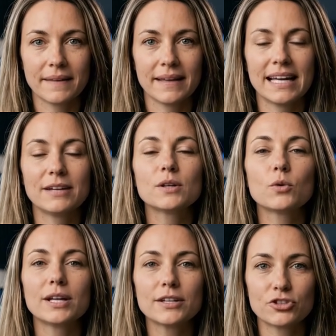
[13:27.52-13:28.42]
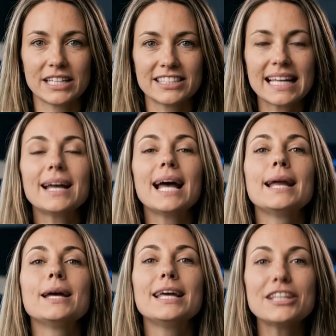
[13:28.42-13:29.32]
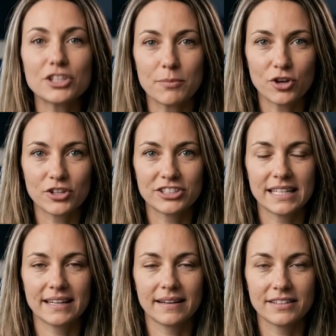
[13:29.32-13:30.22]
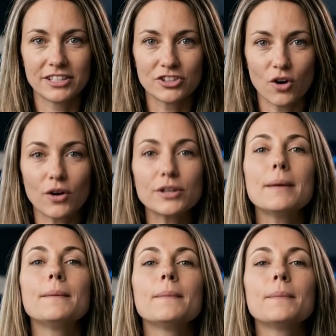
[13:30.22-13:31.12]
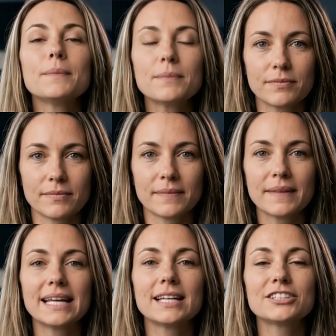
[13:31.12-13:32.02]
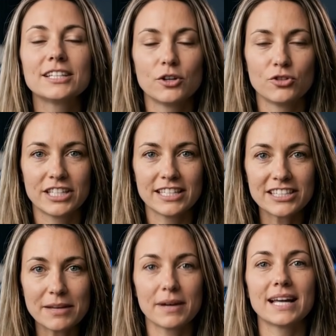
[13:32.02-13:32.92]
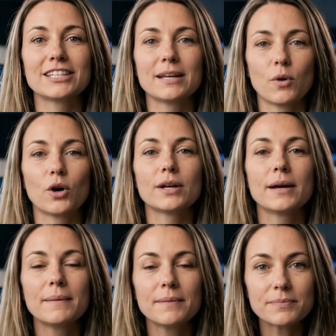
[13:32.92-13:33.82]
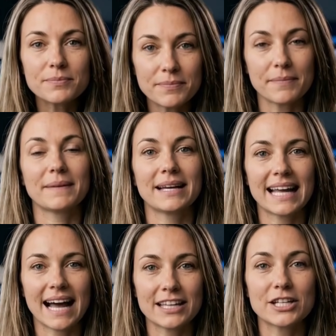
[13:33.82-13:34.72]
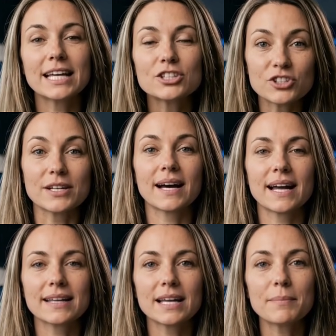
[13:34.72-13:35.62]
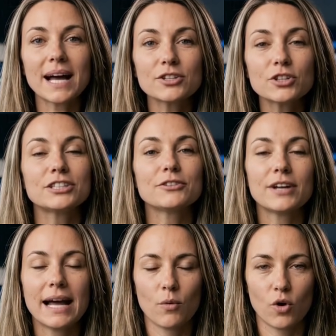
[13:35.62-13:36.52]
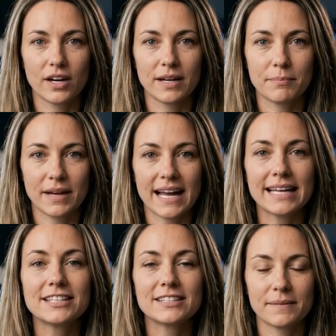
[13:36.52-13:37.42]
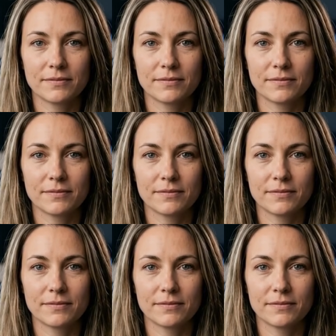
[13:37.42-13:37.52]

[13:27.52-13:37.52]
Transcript: even when the retail analyst community does not. Here is the utility pricing model, the calculation that Patrick's framework implies,